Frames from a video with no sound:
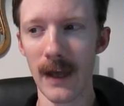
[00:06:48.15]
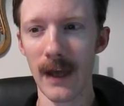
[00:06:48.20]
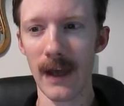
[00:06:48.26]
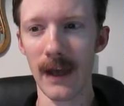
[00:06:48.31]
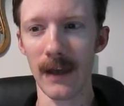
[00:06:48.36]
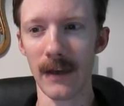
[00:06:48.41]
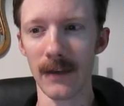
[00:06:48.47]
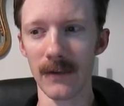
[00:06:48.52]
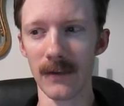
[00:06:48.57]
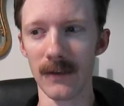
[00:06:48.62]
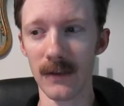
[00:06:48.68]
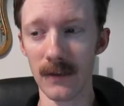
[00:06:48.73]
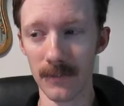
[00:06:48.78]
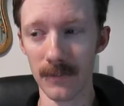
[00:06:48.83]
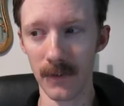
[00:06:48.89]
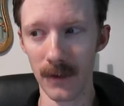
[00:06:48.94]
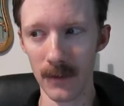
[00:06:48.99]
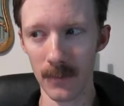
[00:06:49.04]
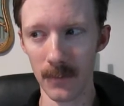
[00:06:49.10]
and
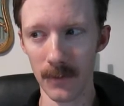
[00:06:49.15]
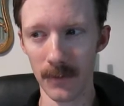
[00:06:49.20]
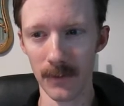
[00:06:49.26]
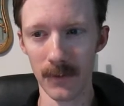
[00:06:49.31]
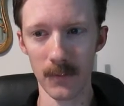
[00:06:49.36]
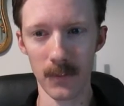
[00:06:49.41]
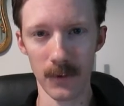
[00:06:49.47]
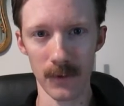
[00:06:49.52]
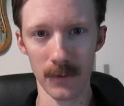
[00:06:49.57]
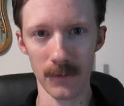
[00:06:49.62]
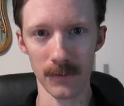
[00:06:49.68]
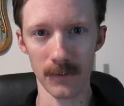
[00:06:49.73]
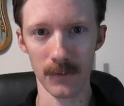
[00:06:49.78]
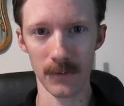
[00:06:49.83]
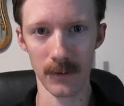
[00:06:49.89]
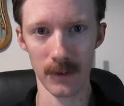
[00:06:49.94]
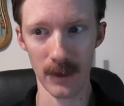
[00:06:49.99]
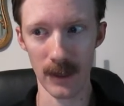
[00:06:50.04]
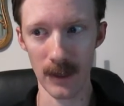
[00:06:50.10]
give up the
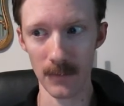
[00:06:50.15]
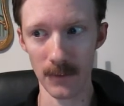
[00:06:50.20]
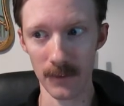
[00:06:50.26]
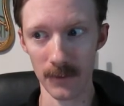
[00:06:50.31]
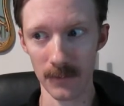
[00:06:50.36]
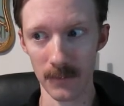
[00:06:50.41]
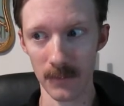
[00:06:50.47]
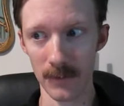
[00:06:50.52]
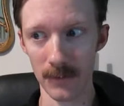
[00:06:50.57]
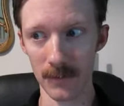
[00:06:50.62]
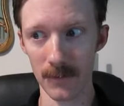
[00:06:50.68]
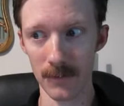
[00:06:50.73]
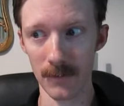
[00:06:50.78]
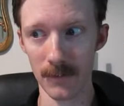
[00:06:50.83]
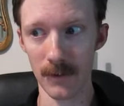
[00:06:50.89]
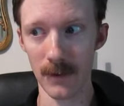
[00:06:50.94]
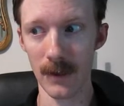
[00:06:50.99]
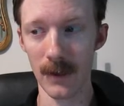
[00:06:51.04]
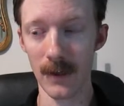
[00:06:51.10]
personal accomplishments
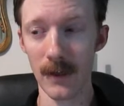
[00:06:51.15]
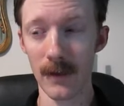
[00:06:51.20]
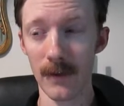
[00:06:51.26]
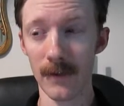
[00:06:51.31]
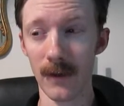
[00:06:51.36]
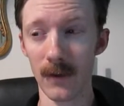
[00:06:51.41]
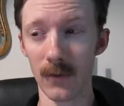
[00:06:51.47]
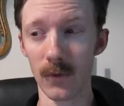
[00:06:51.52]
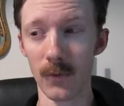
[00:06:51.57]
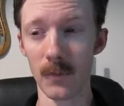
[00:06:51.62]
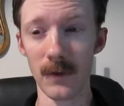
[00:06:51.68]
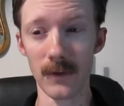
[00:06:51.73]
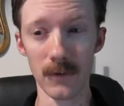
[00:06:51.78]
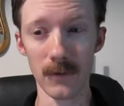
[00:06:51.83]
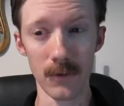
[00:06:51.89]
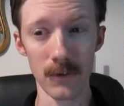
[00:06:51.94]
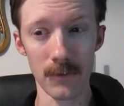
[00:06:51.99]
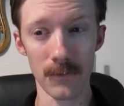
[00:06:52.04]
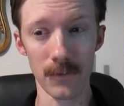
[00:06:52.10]
that will be
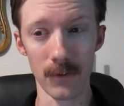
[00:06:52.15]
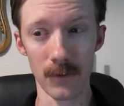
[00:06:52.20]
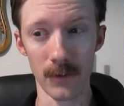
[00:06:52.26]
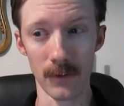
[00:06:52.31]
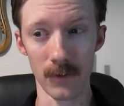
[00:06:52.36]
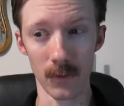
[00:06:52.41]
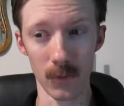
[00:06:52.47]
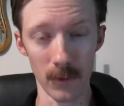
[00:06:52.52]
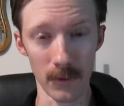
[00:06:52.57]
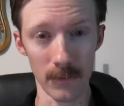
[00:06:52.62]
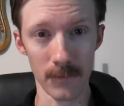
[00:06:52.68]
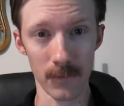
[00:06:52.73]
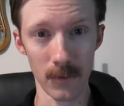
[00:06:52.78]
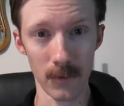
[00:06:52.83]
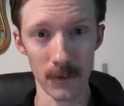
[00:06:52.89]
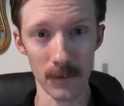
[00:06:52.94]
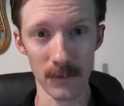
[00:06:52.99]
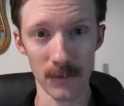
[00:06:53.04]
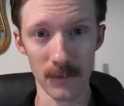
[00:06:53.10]
useful in the
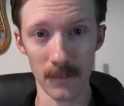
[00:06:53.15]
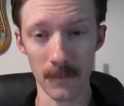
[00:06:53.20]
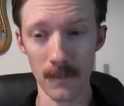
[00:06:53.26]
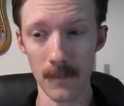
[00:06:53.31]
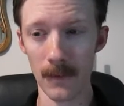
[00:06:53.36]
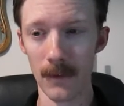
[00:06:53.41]
workforce